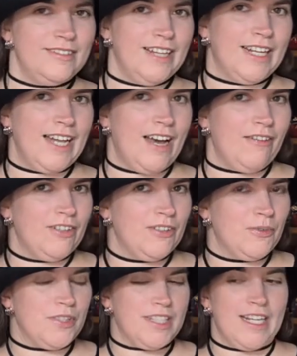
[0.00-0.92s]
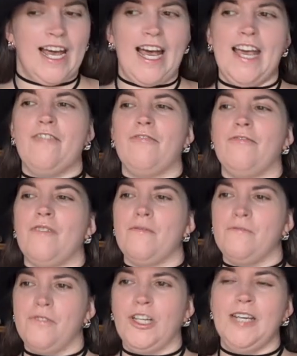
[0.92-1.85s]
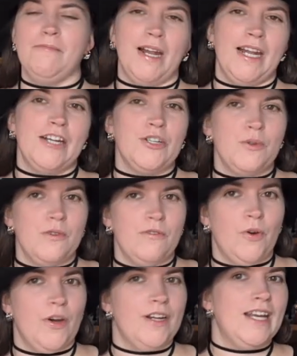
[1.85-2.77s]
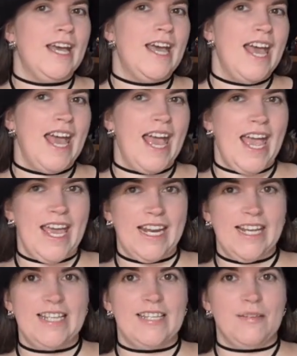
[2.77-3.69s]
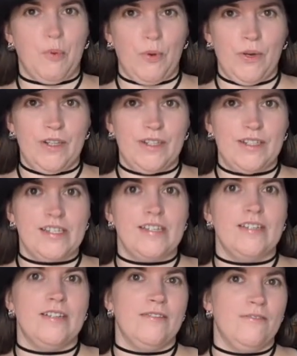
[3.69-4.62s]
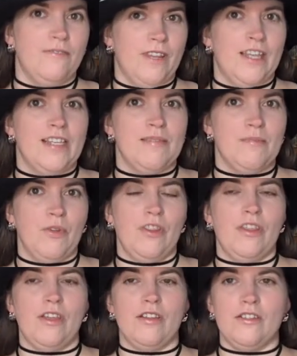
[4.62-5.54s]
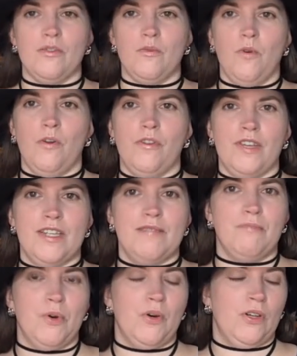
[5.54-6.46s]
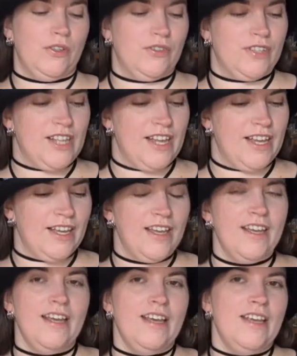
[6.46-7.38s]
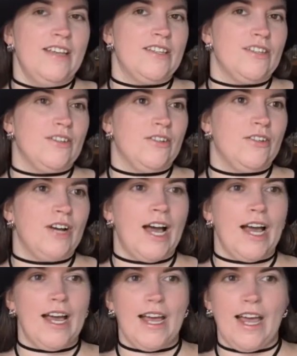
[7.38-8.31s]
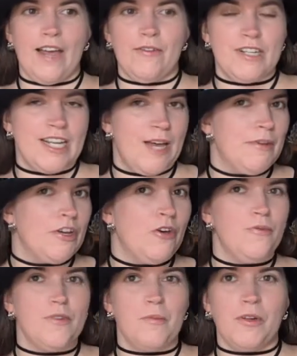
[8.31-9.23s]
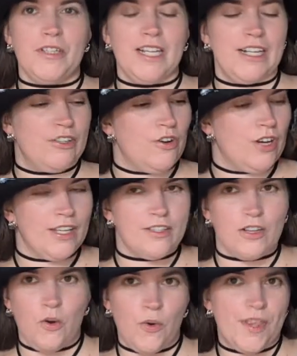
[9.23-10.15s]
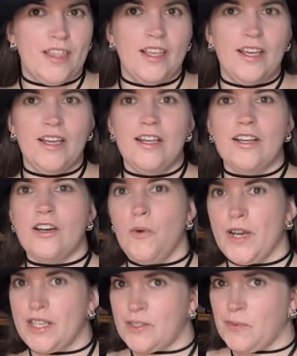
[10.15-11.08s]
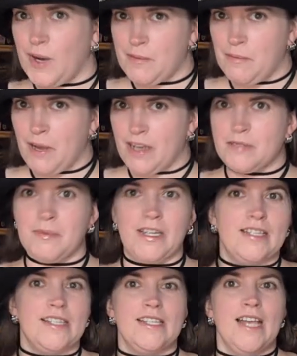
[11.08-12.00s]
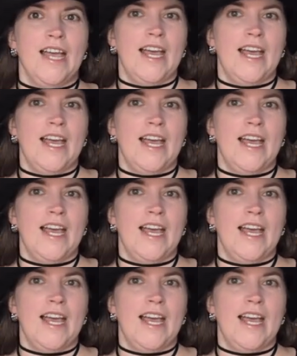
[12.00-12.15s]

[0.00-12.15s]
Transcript: and have a look what's in. I have fully managed to avoid any spoilers for this month to what this book looks like. So every time it comes up on TikTok, it's quick swipe past because